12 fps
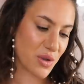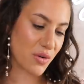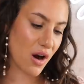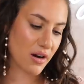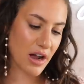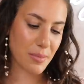So there
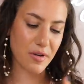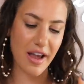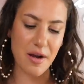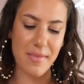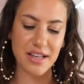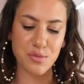are a couple
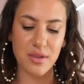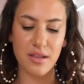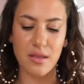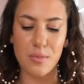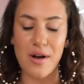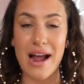hair masks
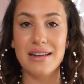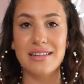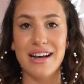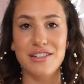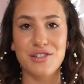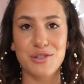within the brand.
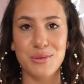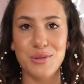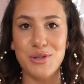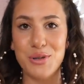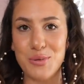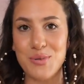I do
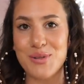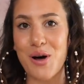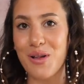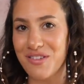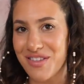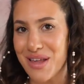use
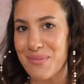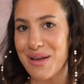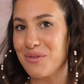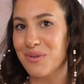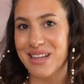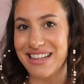all of them
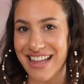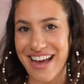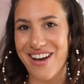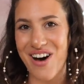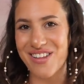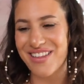and really
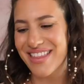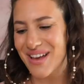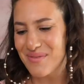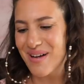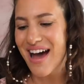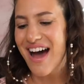like all of
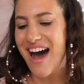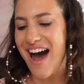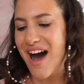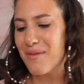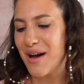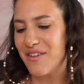them.
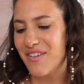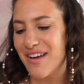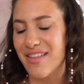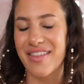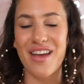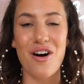Um, I
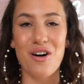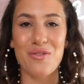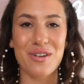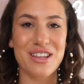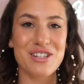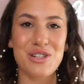find that they all
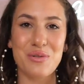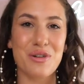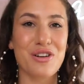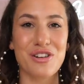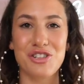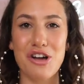really do a
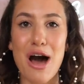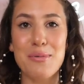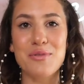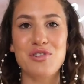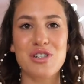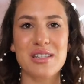good job
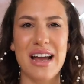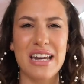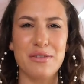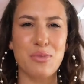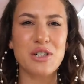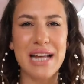of just kind
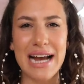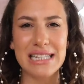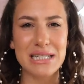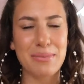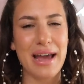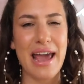of
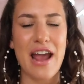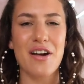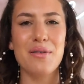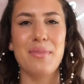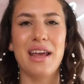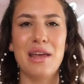protecting my hair
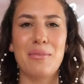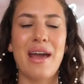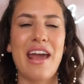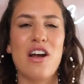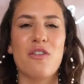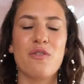and making my
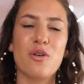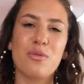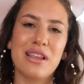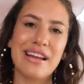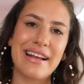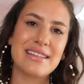hair feel
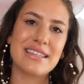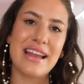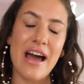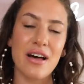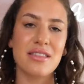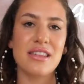really nice and
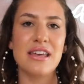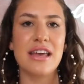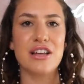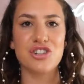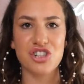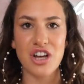healthy
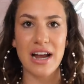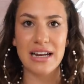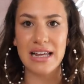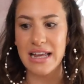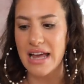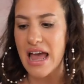and
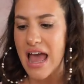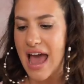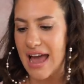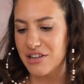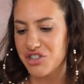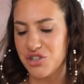shiny
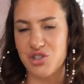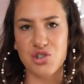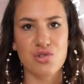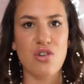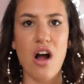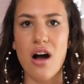and just
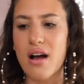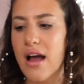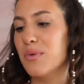strong.